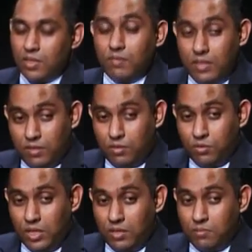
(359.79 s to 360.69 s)
whether you
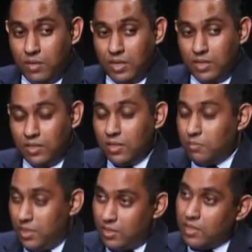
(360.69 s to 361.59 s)
need money
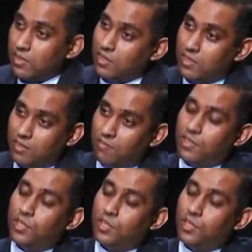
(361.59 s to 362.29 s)
immediately, whether